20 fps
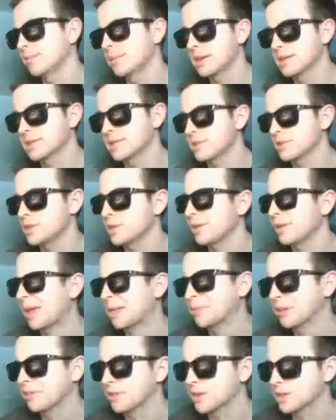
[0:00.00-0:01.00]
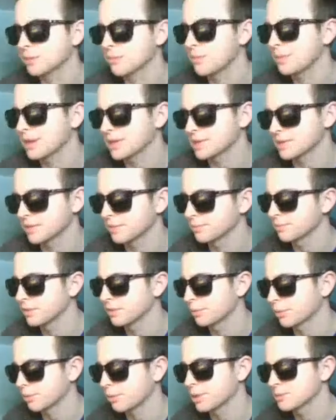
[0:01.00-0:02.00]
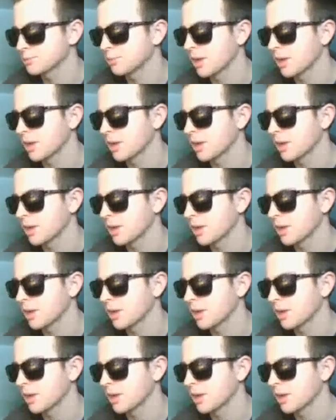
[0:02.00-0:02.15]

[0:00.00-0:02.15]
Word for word: because you can't play Fisherman because the recruit's